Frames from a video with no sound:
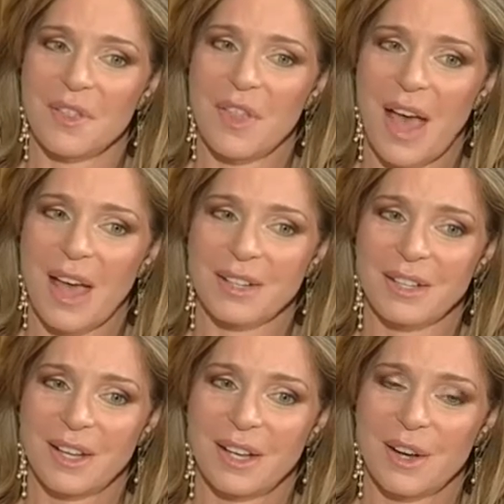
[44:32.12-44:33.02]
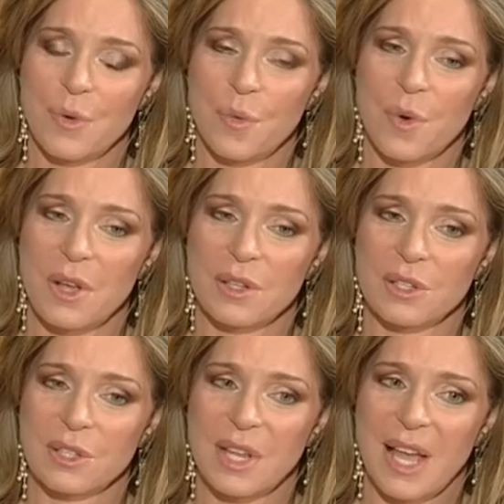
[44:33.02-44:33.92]
that
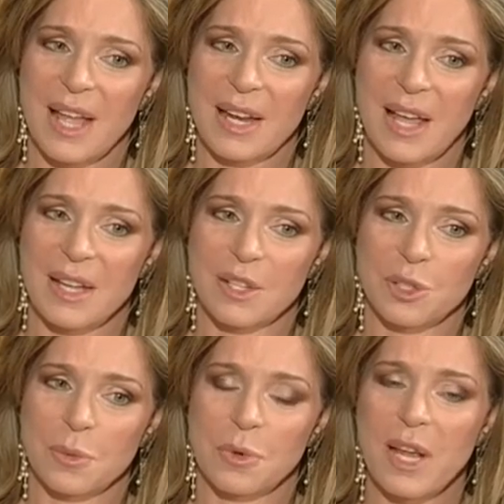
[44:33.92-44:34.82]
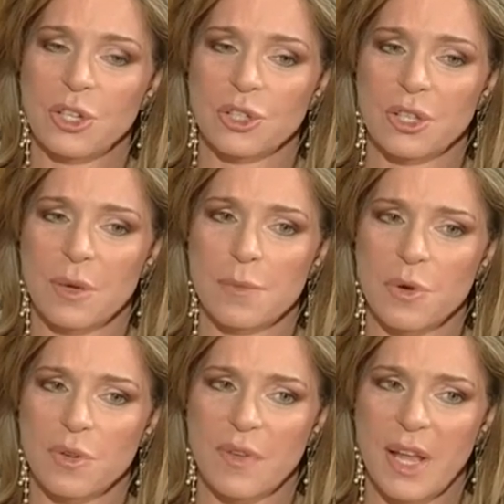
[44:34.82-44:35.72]
was an inspiration, a
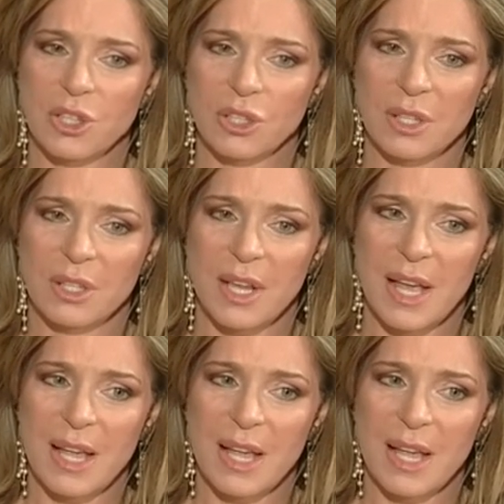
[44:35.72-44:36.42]
motivation,